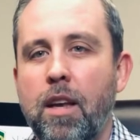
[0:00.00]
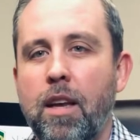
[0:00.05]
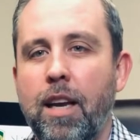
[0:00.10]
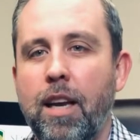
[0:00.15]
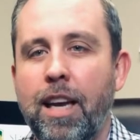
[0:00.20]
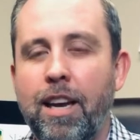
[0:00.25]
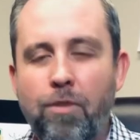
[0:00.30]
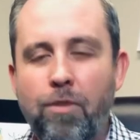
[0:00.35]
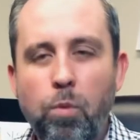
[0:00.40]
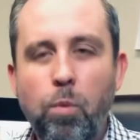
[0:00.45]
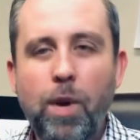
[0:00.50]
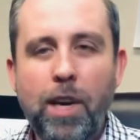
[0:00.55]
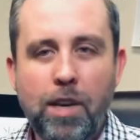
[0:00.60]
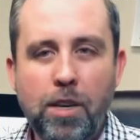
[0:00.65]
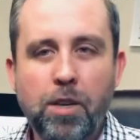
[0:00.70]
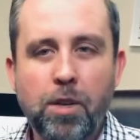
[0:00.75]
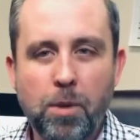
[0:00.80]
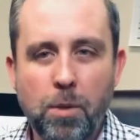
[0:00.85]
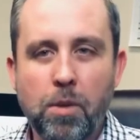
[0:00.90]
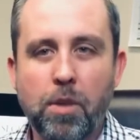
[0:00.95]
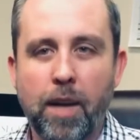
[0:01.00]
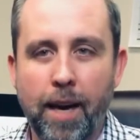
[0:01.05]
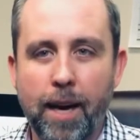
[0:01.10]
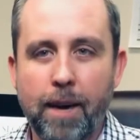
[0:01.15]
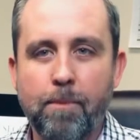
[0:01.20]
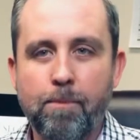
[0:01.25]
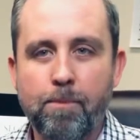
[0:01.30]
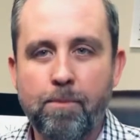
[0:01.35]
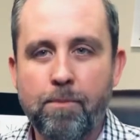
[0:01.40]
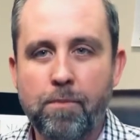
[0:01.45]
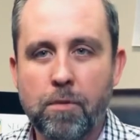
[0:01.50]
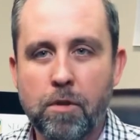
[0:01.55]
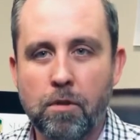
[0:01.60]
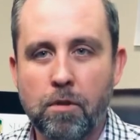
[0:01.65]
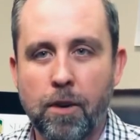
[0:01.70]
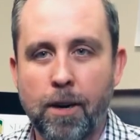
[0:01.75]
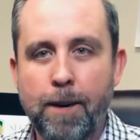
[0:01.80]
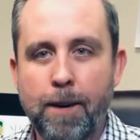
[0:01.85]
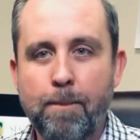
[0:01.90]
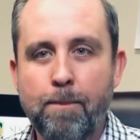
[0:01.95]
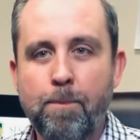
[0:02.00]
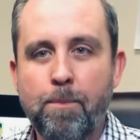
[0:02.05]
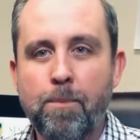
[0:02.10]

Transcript: If we do that, right,